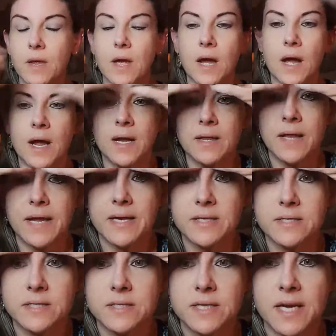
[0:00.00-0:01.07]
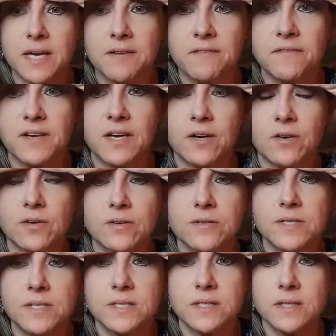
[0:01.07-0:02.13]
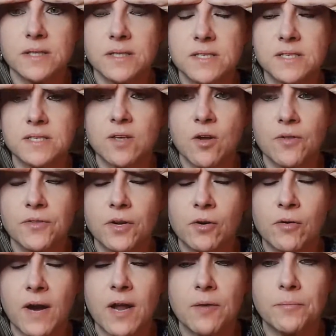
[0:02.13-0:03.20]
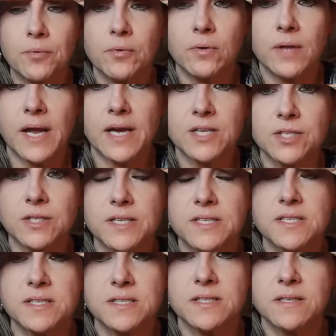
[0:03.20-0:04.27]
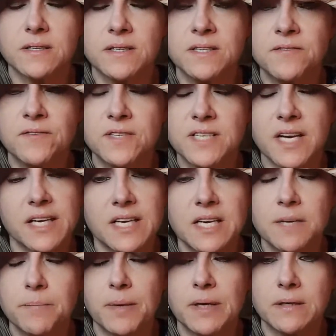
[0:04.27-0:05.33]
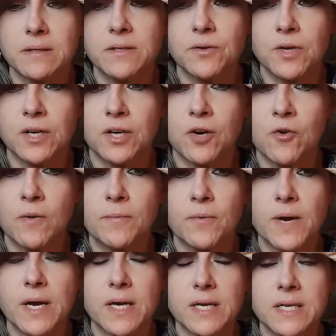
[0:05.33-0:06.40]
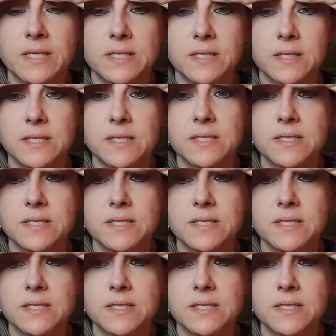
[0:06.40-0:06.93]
I like to take fingers. This is called the crown pull, actually. This is a different technique, but you can incorporate it into this.